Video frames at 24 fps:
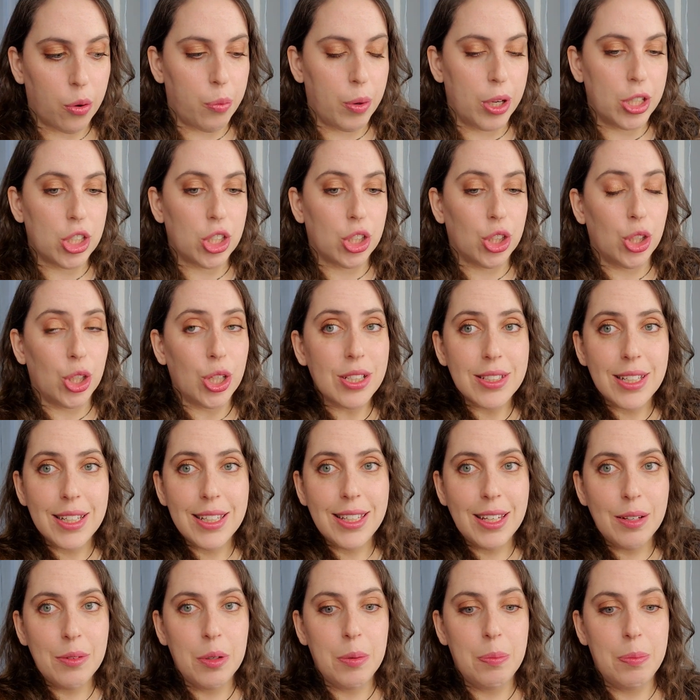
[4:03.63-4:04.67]
which looks
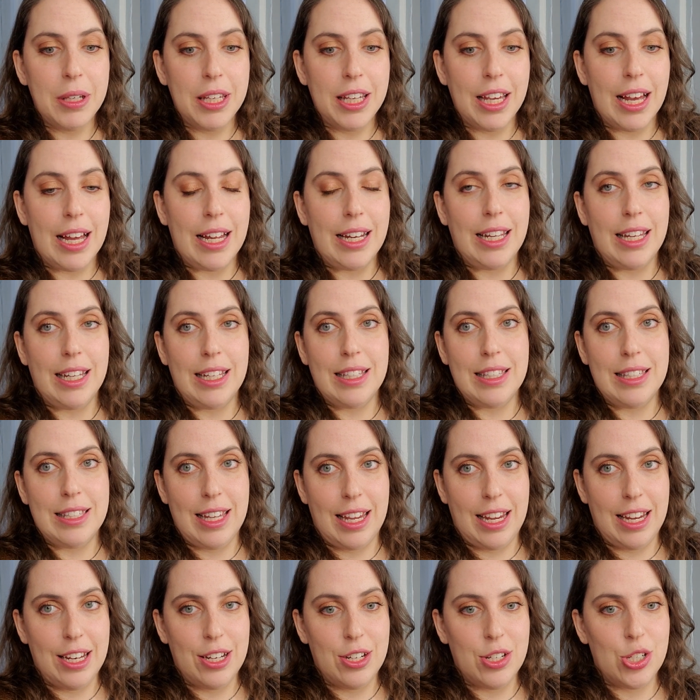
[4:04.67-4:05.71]
like it would be an
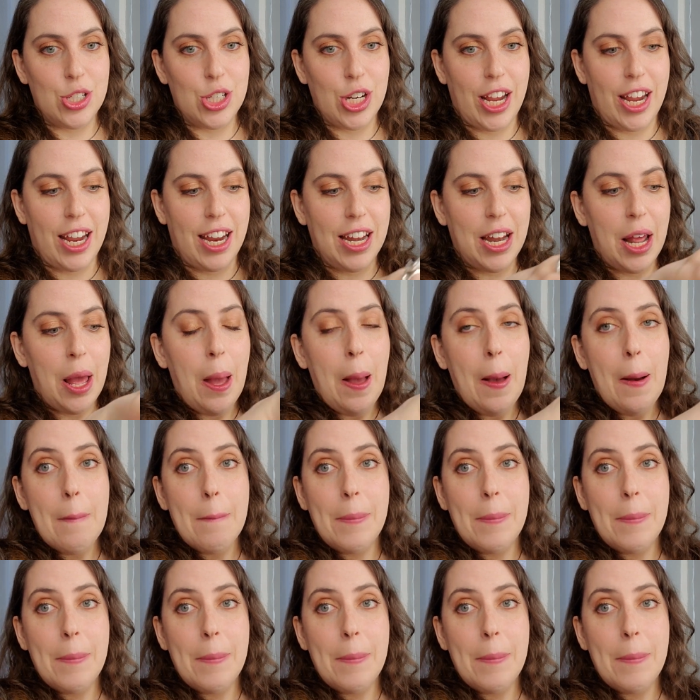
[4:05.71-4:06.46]
insane shade,